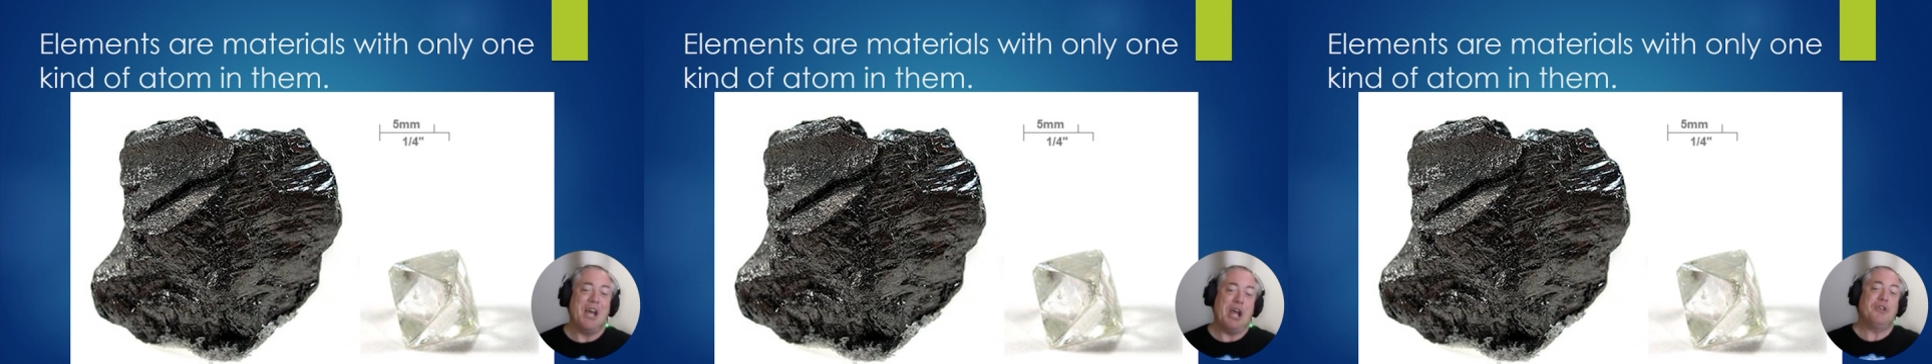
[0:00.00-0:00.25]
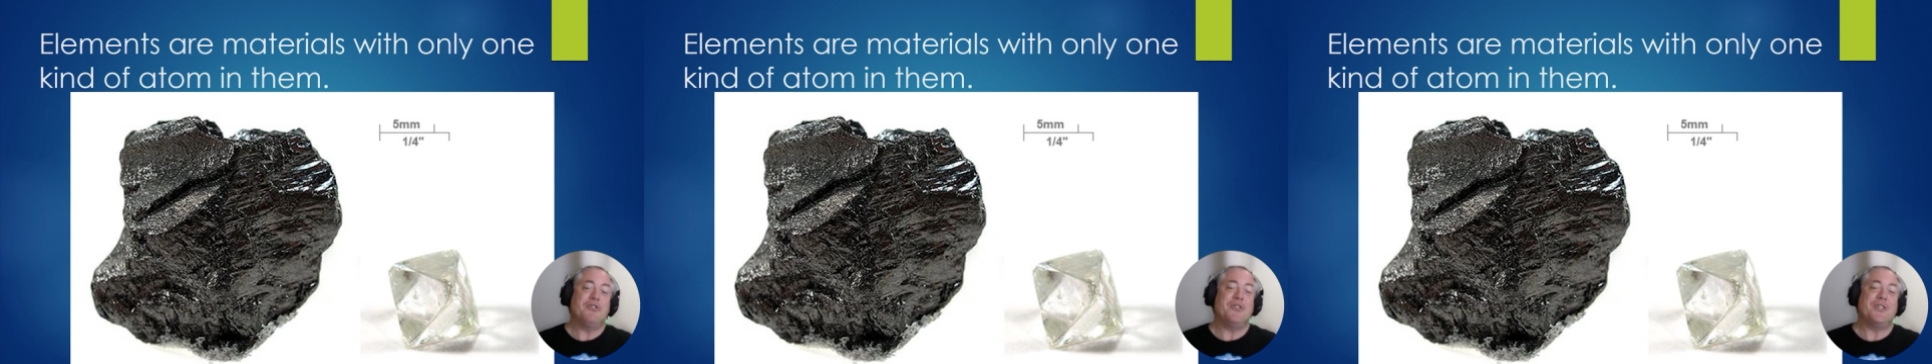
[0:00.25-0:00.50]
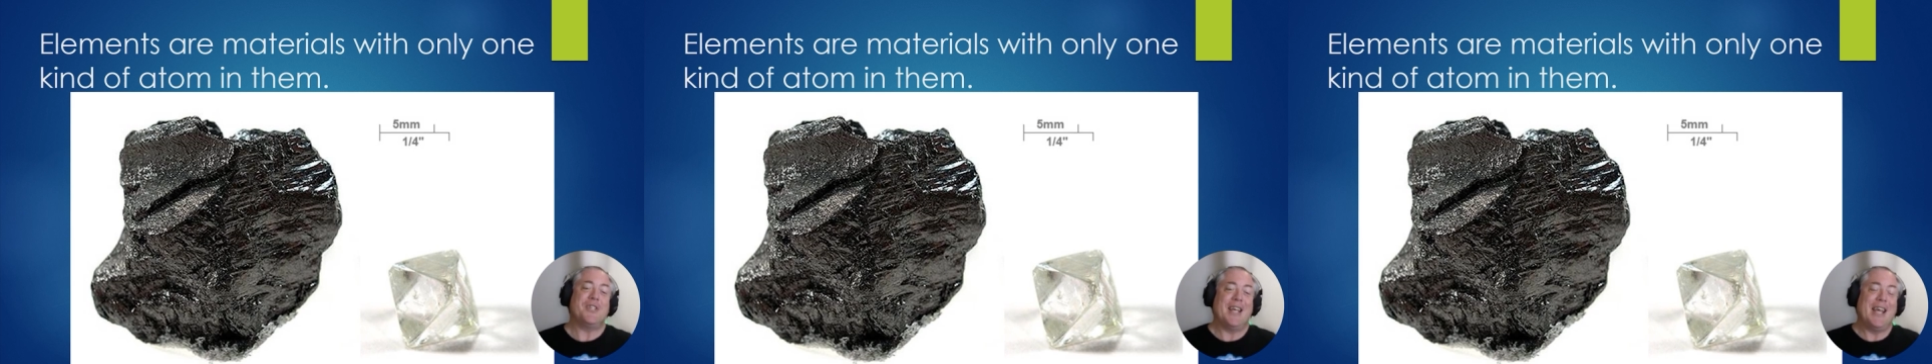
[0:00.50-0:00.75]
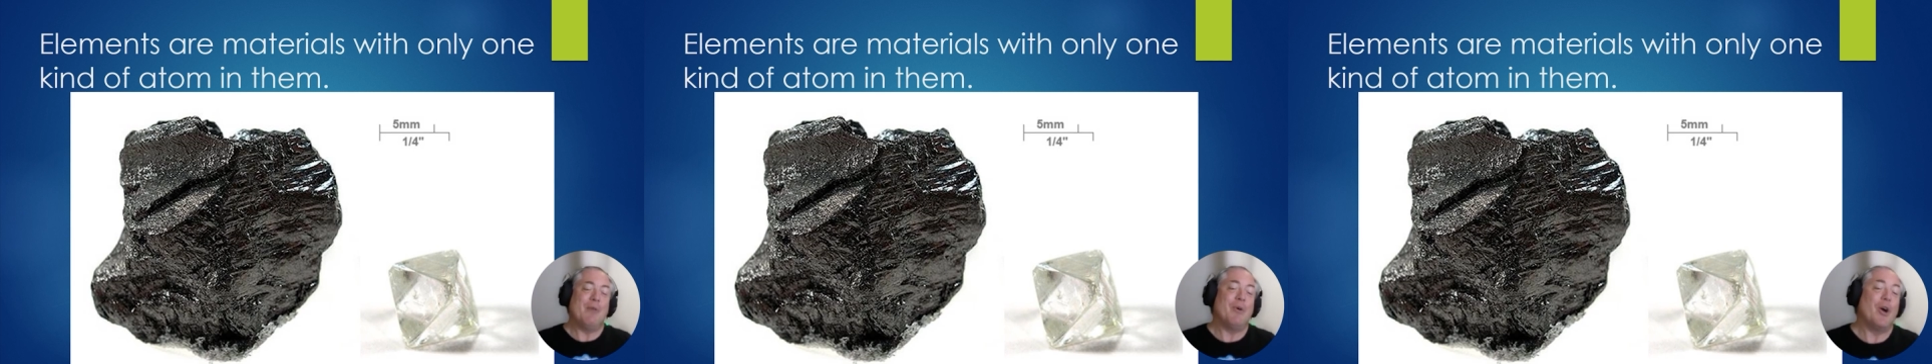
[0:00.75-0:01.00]

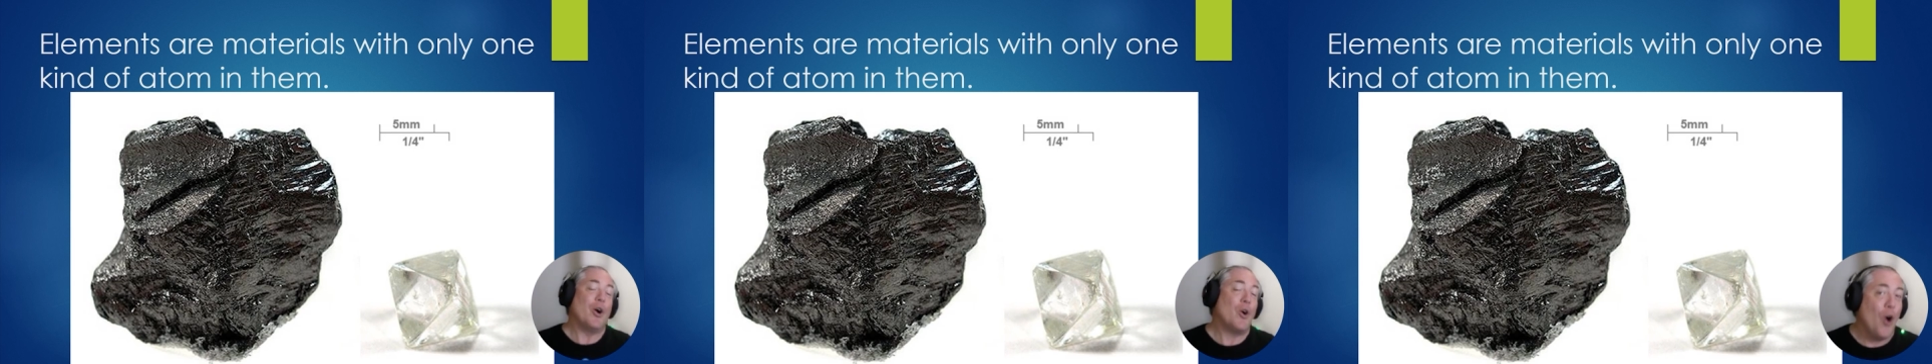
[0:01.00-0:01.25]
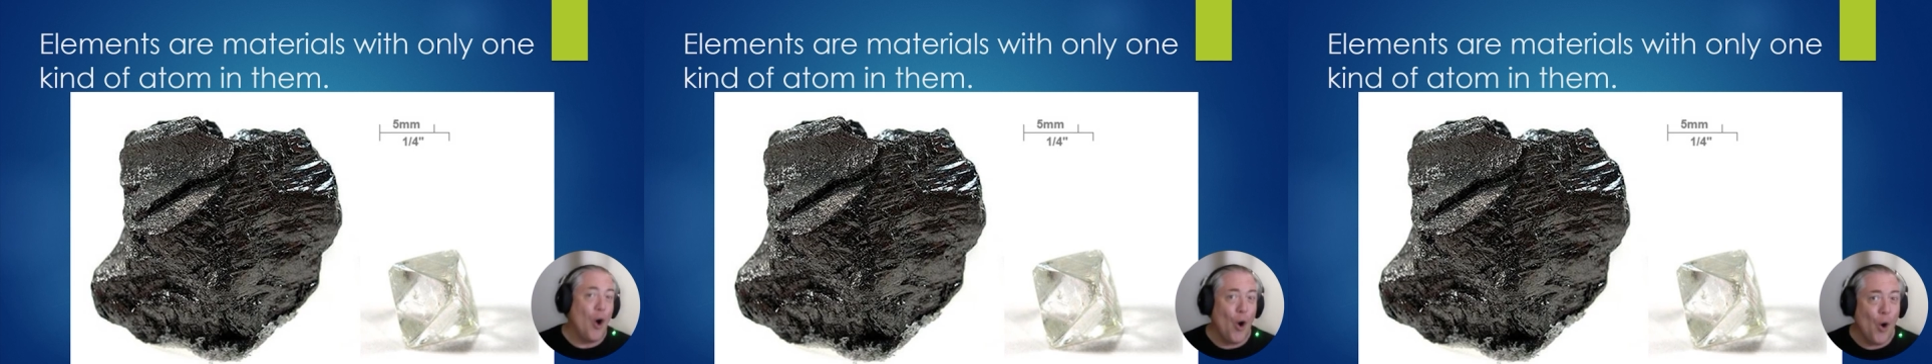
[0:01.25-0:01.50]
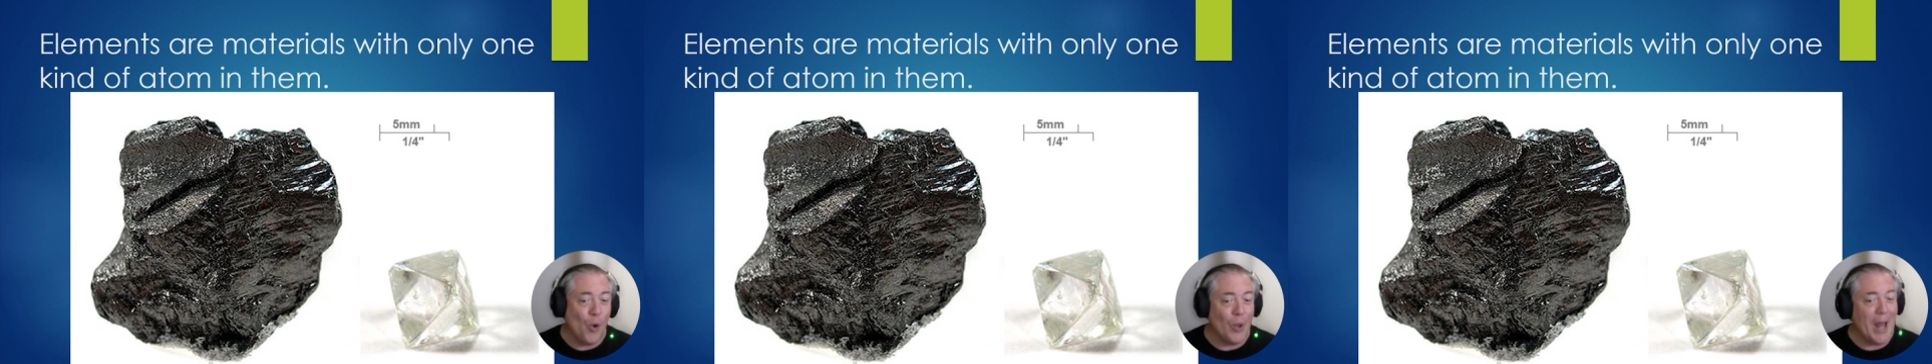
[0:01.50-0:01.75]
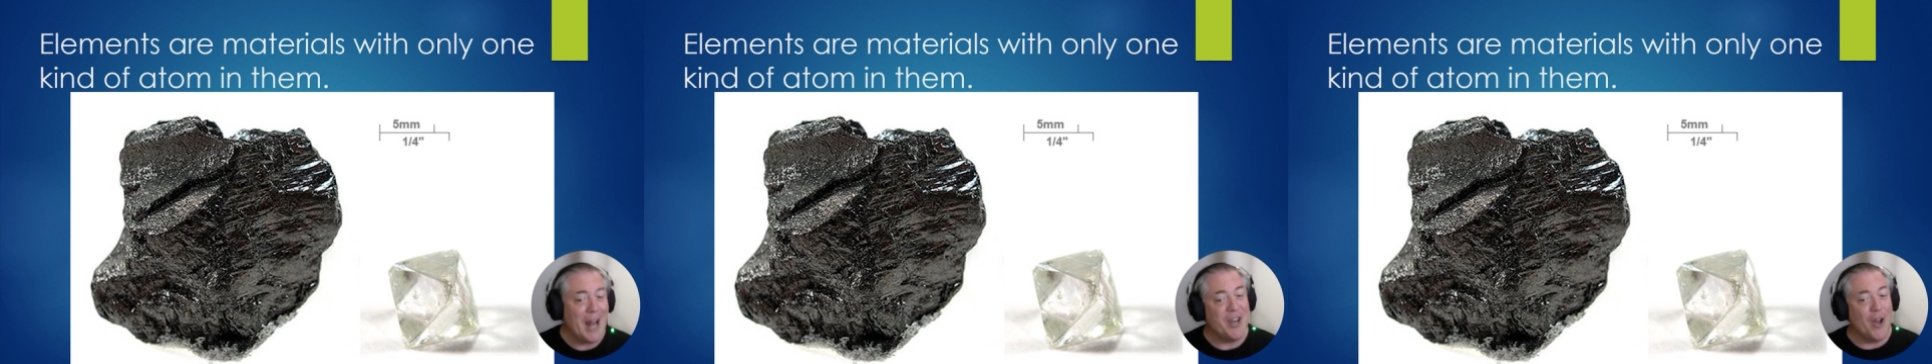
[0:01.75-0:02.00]
Interesting, here we've got
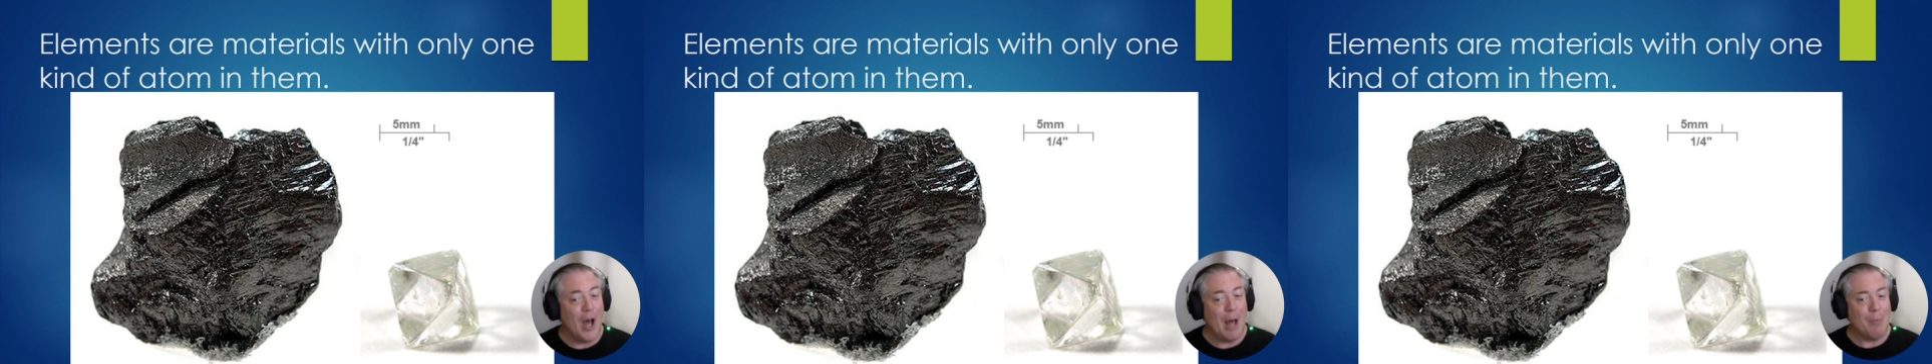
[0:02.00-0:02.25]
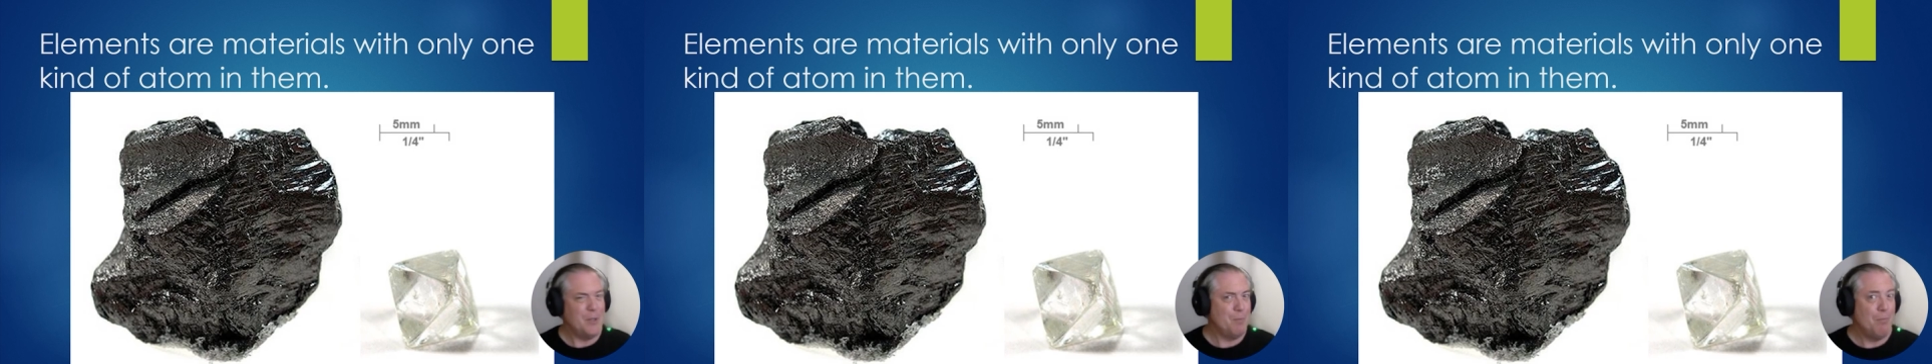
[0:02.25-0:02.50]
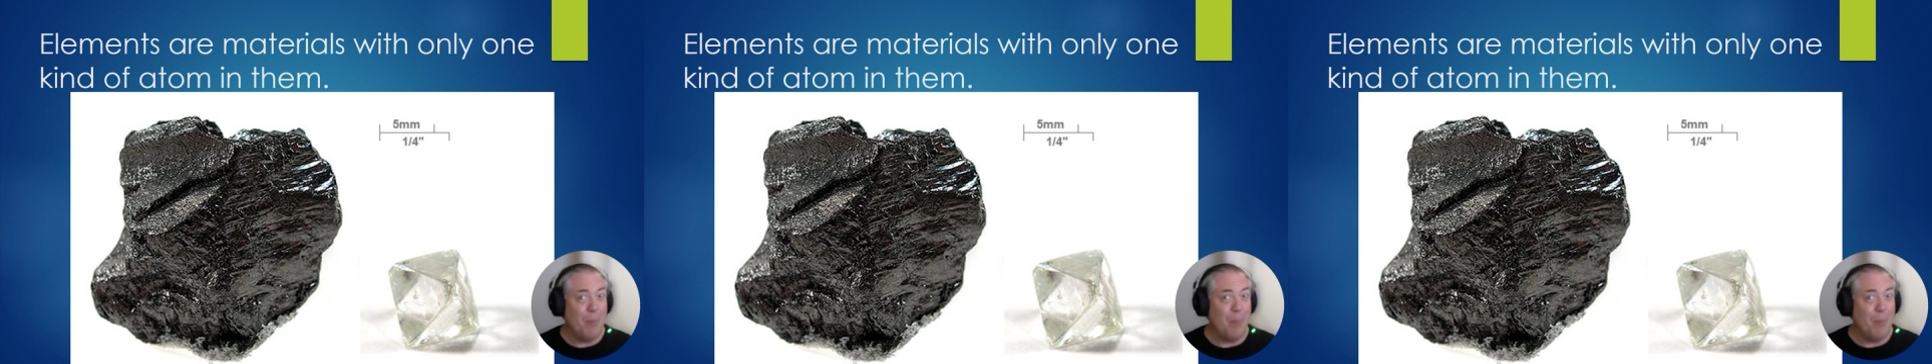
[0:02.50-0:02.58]
coal and diamonds,